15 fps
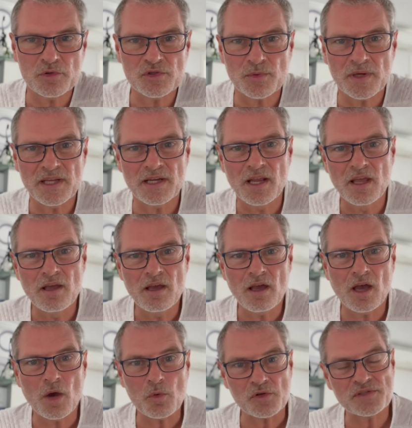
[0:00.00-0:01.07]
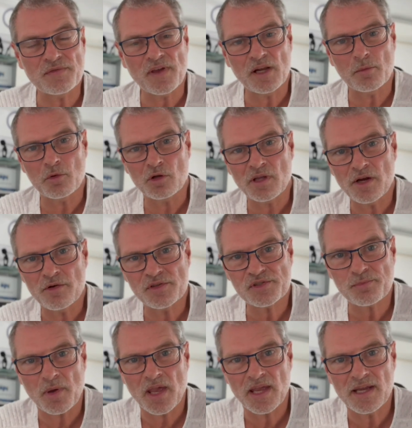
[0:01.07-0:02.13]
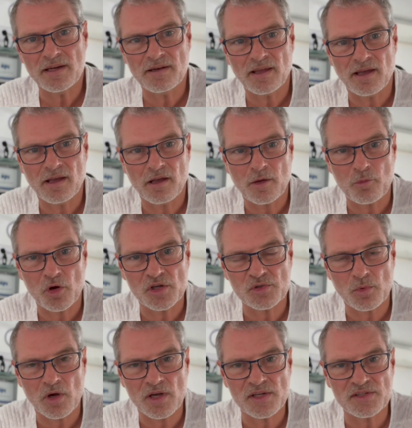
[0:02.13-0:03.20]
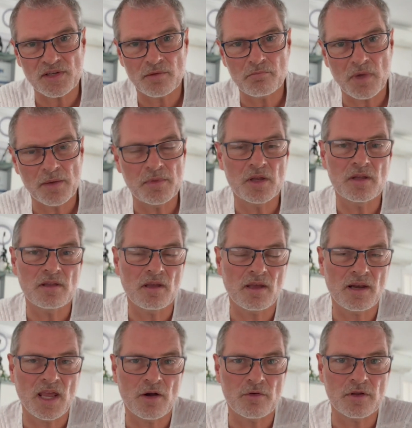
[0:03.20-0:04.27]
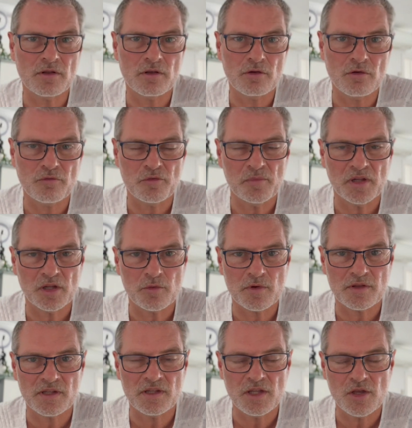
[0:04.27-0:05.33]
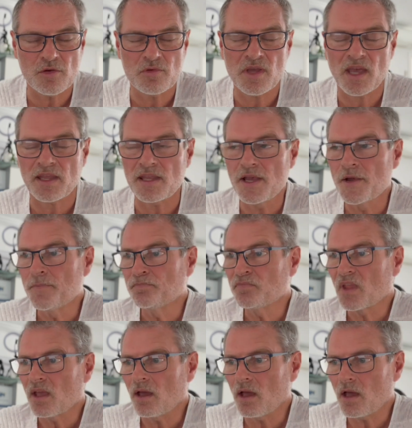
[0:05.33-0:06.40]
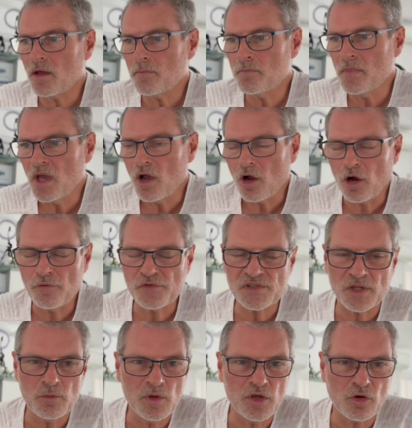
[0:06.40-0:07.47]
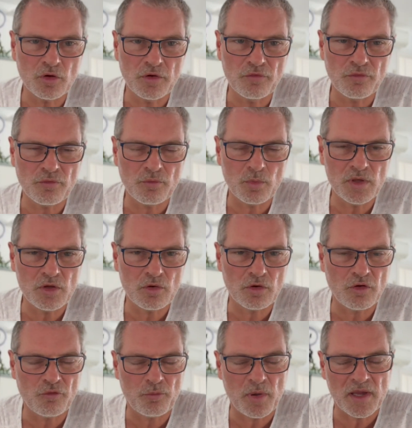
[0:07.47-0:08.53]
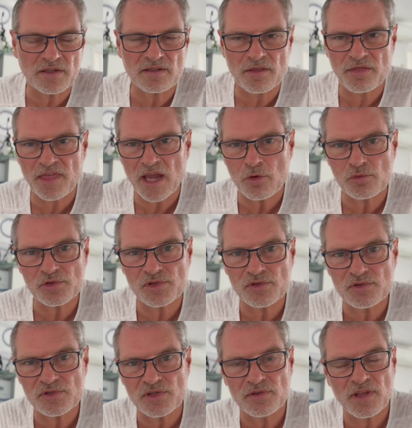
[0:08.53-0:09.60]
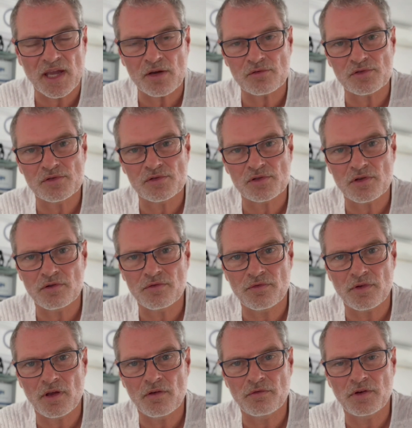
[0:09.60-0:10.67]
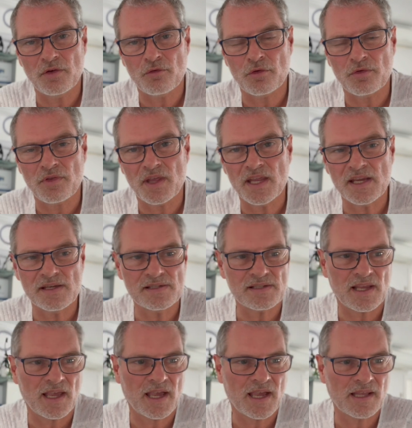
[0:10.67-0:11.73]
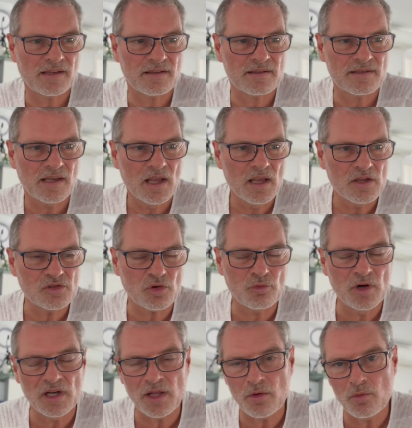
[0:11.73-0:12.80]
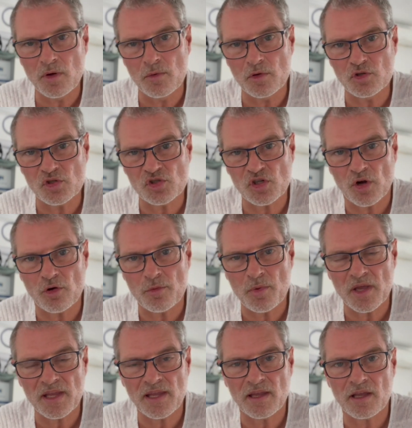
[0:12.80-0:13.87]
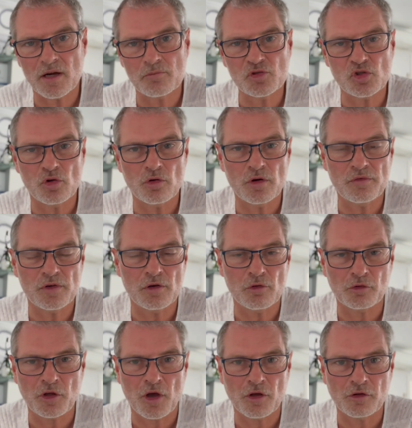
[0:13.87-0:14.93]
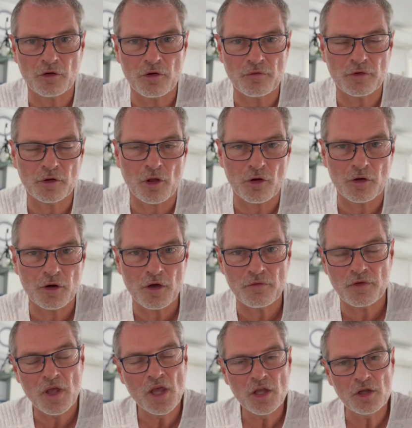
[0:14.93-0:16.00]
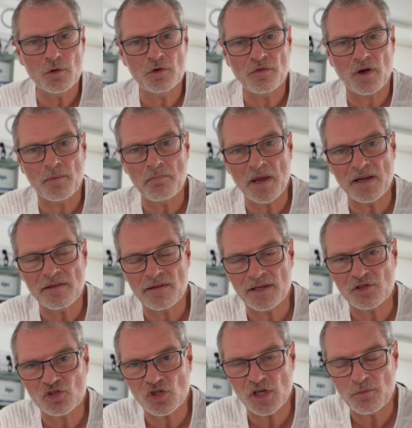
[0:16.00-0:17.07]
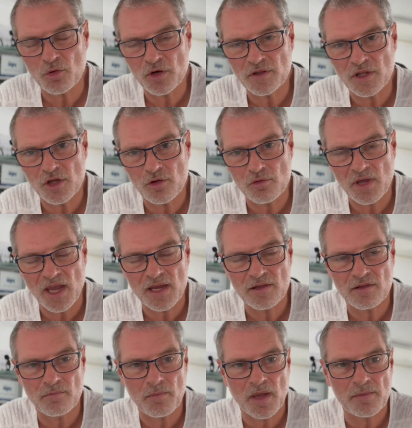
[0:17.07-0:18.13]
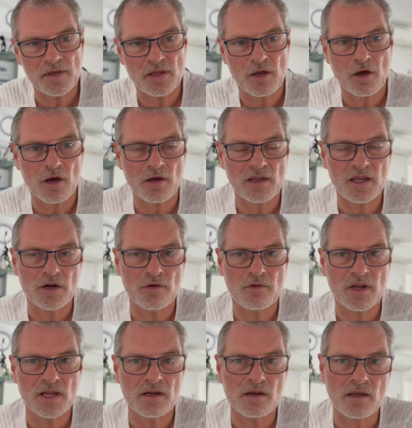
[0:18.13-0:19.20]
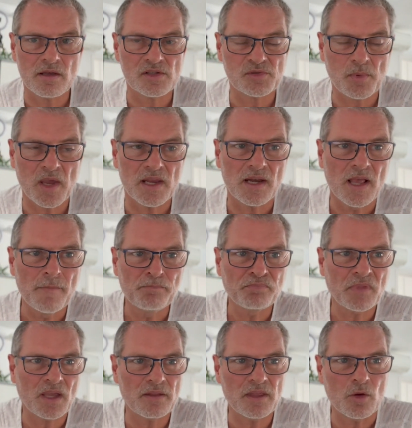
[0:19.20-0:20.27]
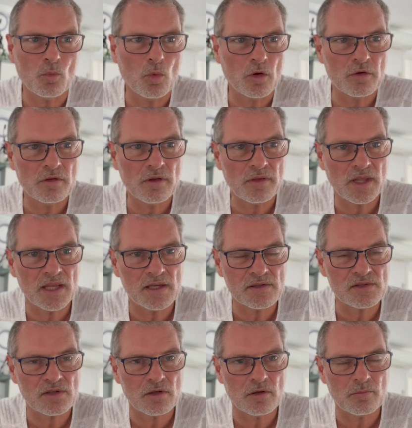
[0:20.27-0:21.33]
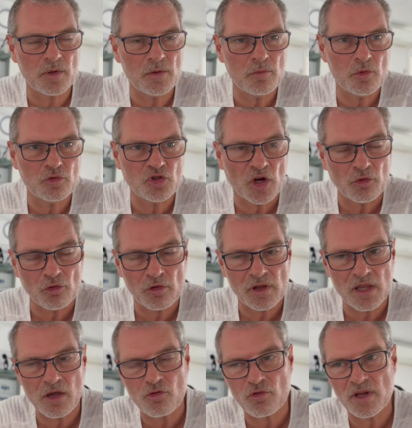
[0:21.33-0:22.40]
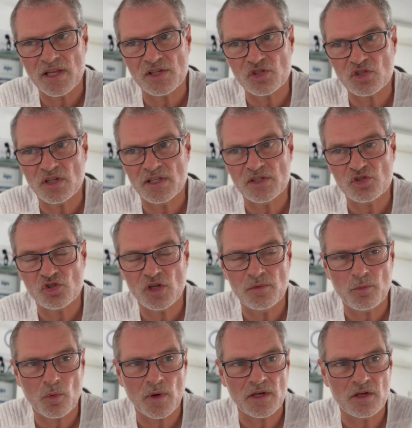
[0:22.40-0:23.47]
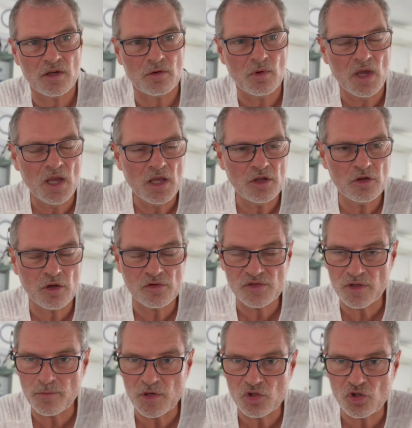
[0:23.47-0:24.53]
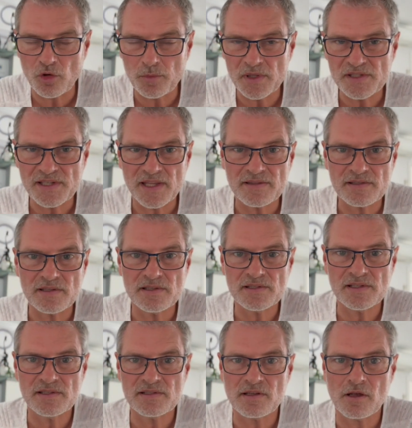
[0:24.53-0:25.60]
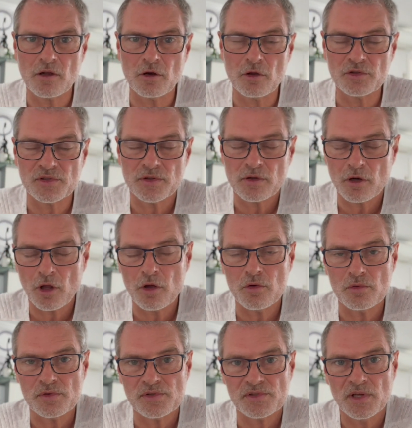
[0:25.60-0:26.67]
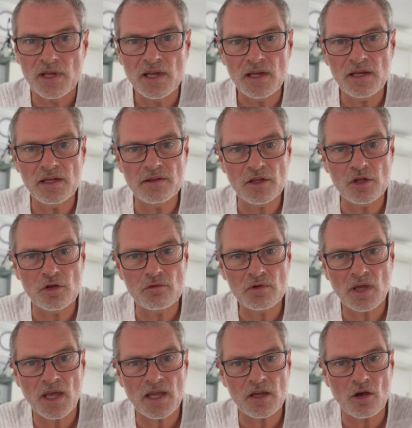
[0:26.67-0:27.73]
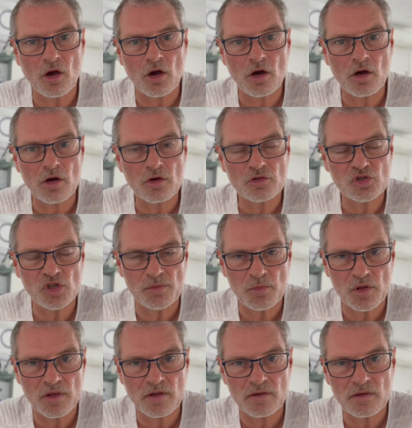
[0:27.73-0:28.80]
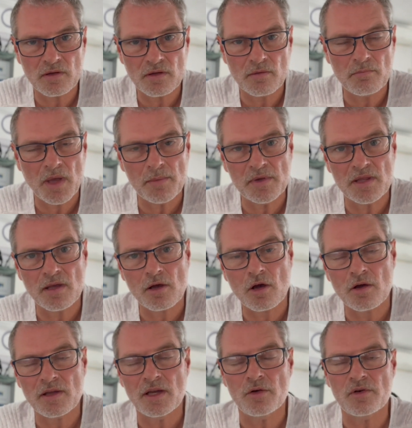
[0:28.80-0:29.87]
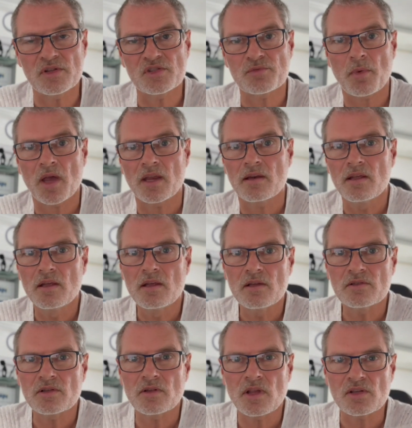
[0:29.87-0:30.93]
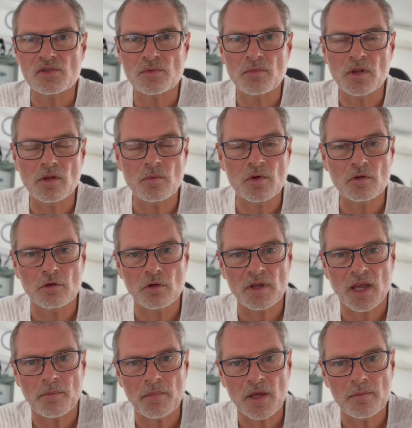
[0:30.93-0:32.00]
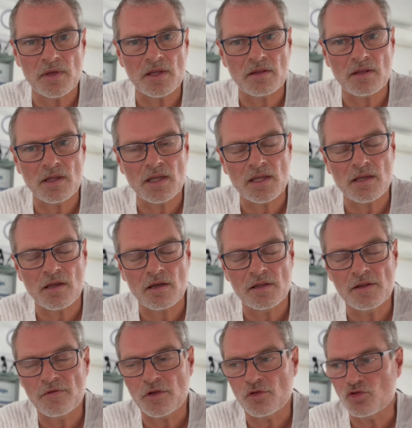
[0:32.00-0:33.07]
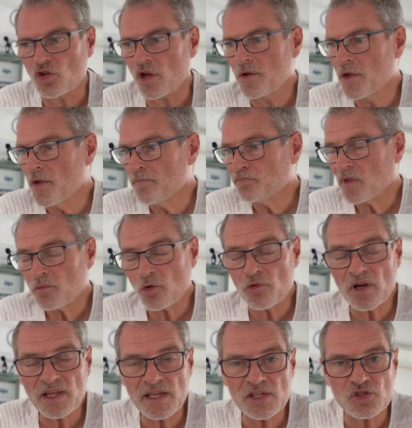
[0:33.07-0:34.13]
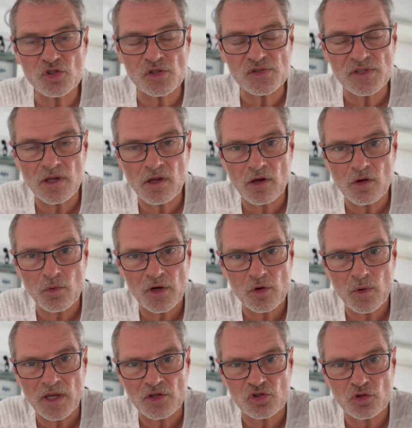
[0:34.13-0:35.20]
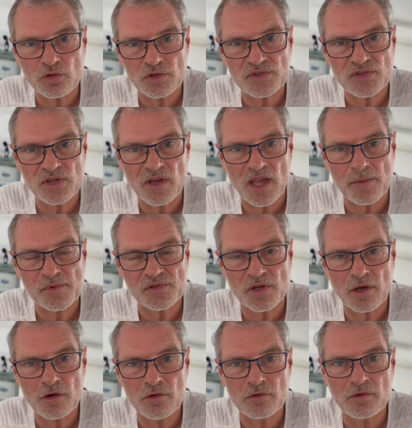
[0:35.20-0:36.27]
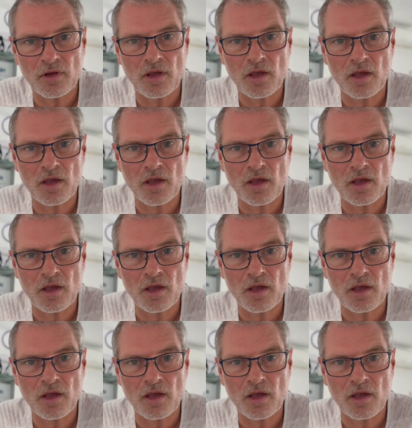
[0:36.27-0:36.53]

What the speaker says: between what's available here in Spain price-wise and maybe an area that you're familiar with in the UK. Obviously we could have picked thousands and thousands of different things, and so really we were just cherry picking, and I'm sure if you looked hard enough and long enough you would find many things cheaper in the UK than maybe they are here in Spain. I think one of the things that people generally agree is cheaper when you go to the big shopping centres is that a lot of the clothes in the UK are cheaper than maybe they are here in Spain. So that's something that we could look at maybe in the future. But really it's just quite a quick short episode,